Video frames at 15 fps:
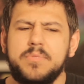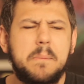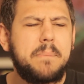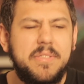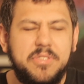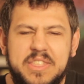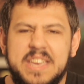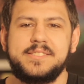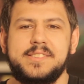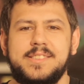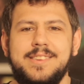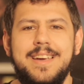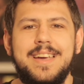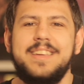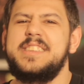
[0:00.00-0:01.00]
But
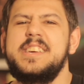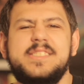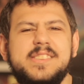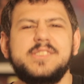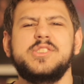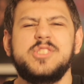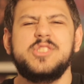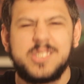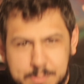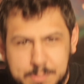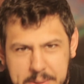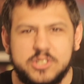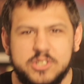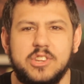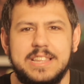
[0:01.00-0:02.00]
this is
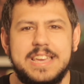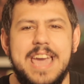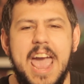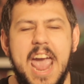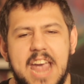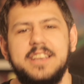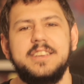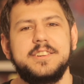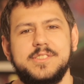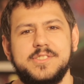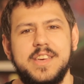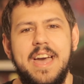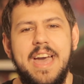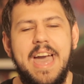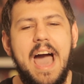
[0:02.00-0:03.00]
especially heinous.
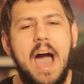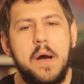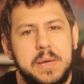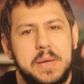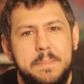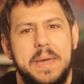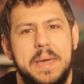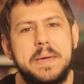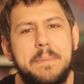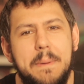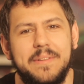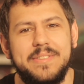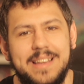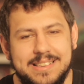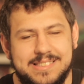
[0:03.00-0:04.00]
How can
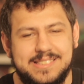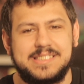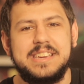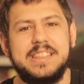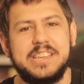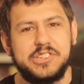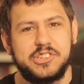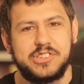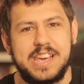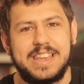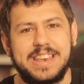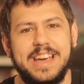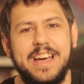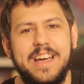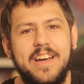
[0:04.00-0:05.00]
people not see this shit?